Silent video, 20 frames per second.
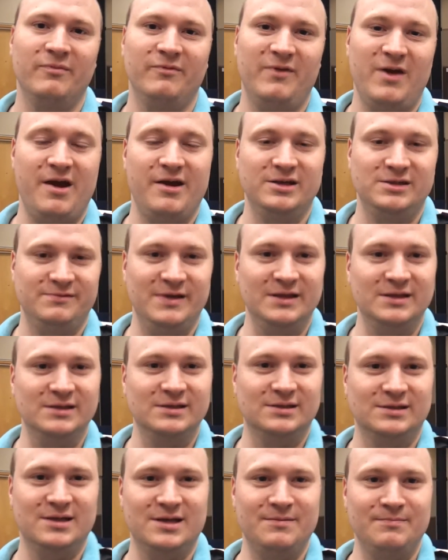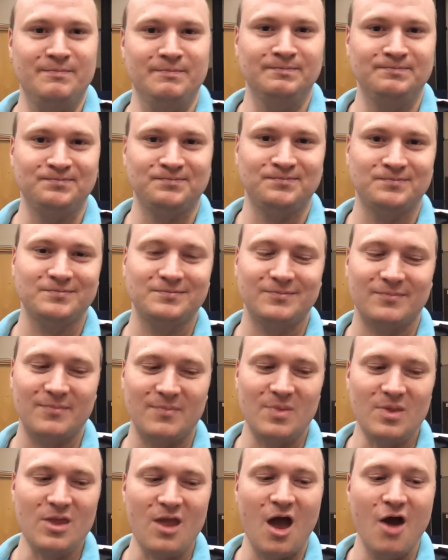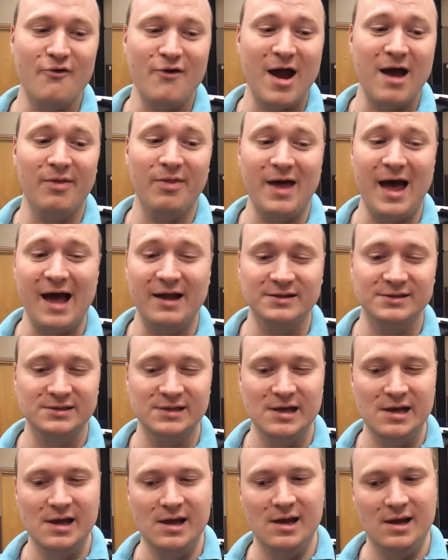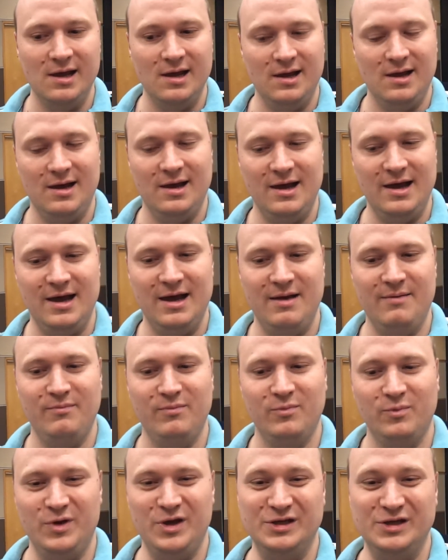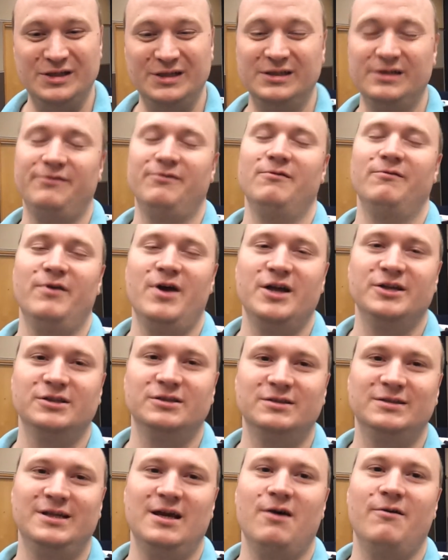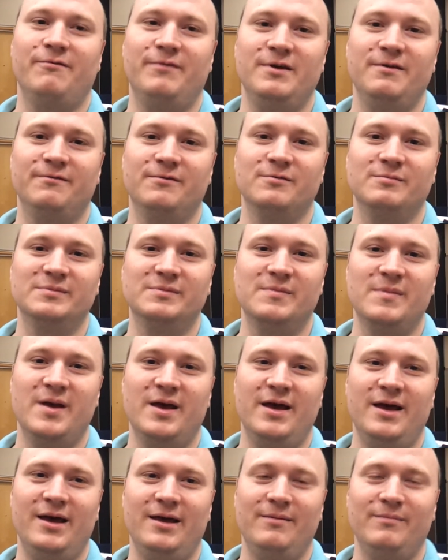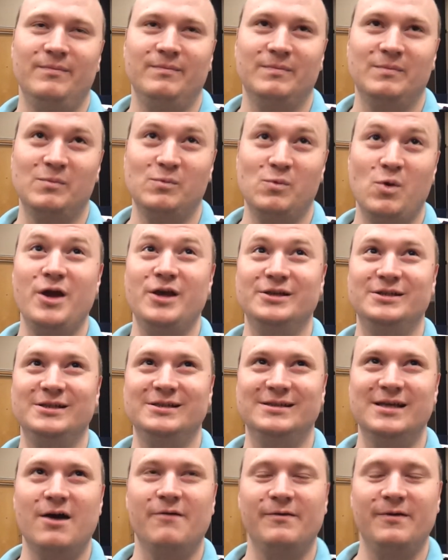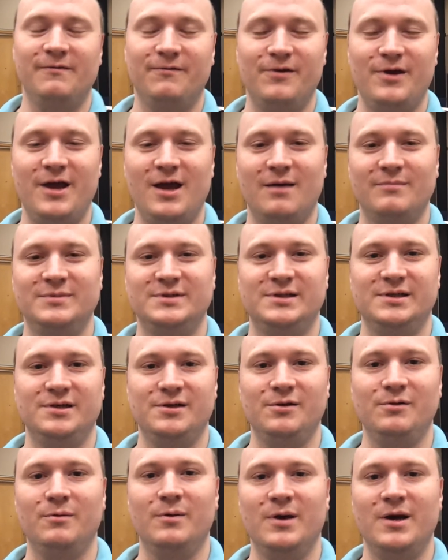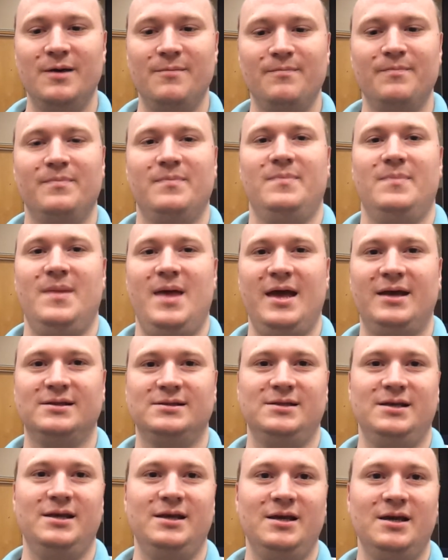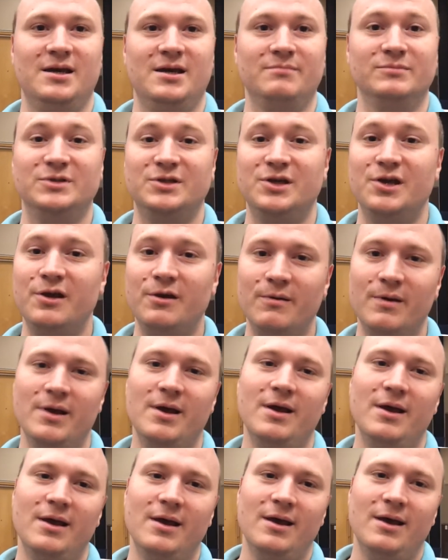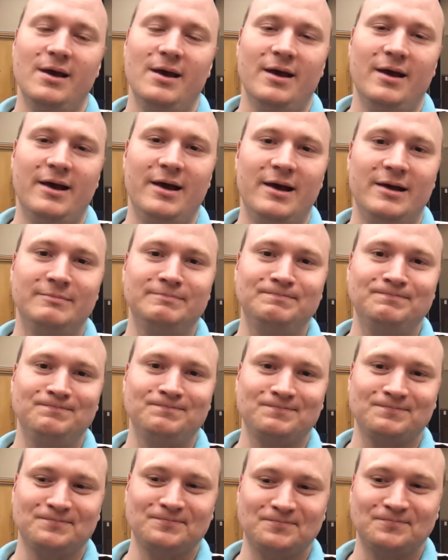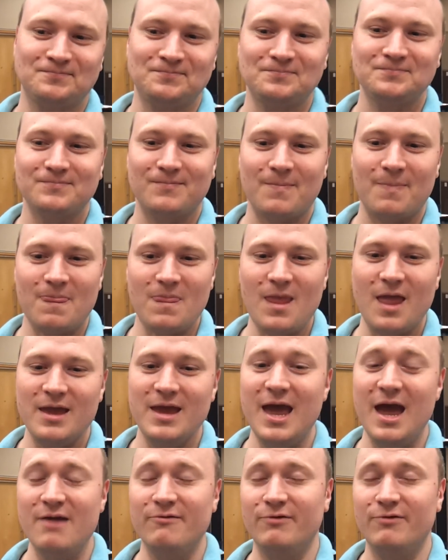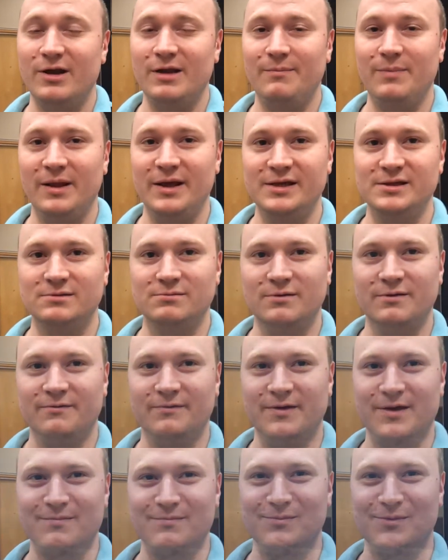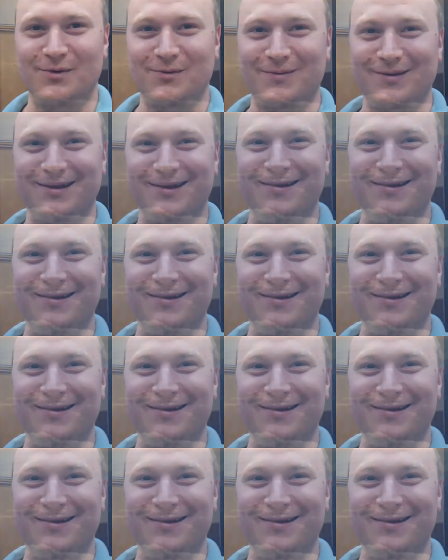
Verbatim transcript: various things. I could get a job for, around that. time in IT. we're using different versions of Delphi from. We're using Delphi 3 up to XE2. Um, yeah, and really pleased with um, what we're